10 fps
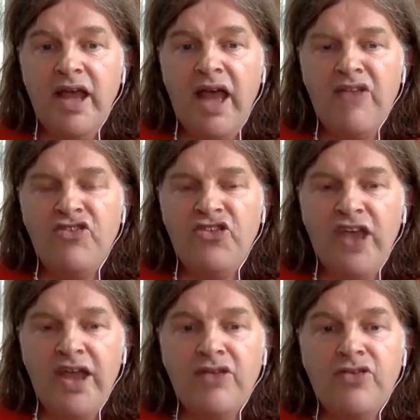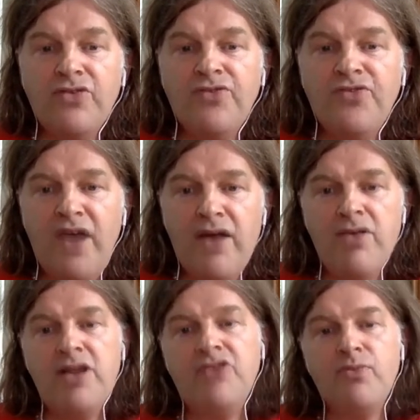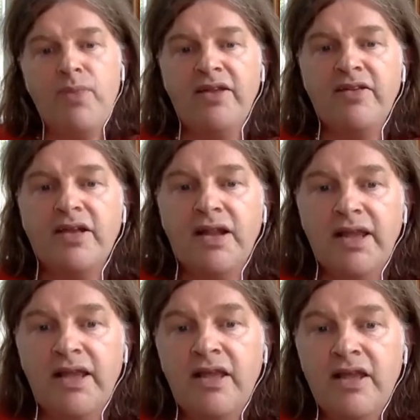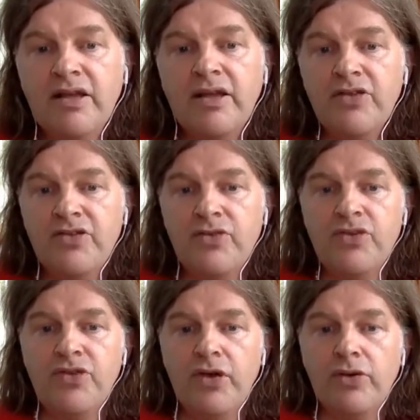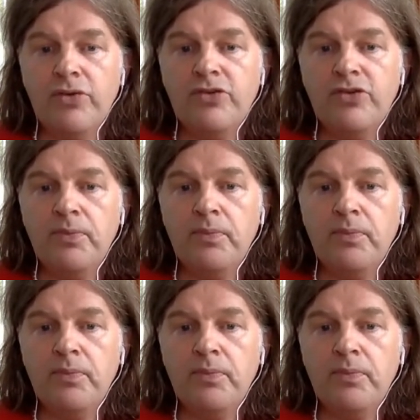and changed very dramatically as a result.